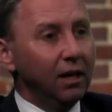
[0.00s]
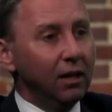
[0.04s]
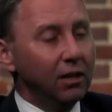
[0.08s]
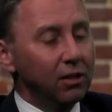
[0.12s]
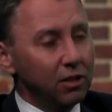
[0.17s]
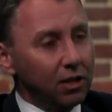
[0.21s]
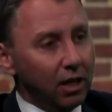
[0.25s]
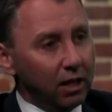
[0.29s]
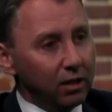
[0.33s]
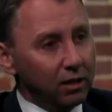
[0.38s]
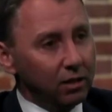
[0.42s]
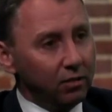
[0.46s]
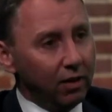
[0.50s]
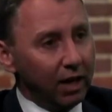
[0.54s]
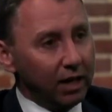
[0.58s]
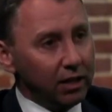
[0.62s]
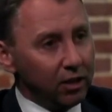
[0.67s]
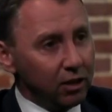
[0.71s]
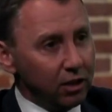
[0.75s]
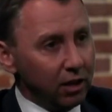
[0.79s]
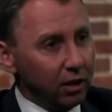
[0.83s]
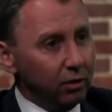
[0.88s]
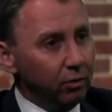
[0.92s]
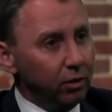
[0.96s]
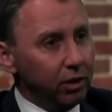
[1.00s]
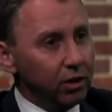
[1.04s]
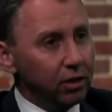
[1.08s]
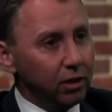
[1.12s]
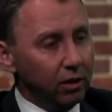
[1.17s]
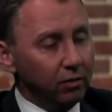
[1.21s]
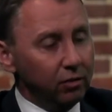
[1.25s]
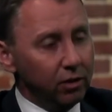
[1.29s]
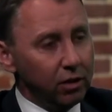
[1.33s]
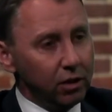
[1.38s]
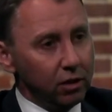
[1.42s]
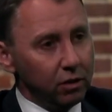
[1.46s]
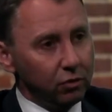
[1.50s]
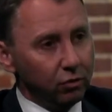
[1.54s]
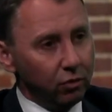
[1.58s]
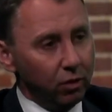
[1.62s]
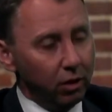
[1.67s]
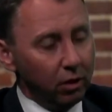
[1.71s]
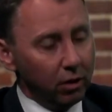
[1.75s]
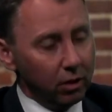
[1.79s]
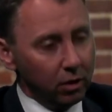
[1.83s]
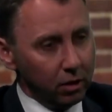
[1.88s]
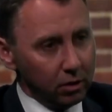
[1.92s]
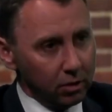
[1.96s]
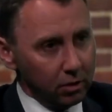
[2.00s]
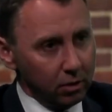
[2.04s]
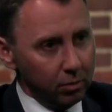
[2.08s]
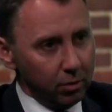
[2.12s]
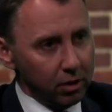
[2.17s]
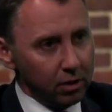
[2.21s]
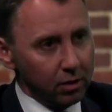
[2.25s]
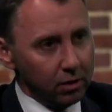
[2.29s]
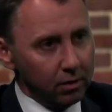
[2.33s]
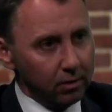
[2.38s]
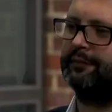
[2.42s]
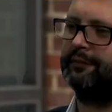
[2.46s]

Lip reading: set of ancillary services for our customers.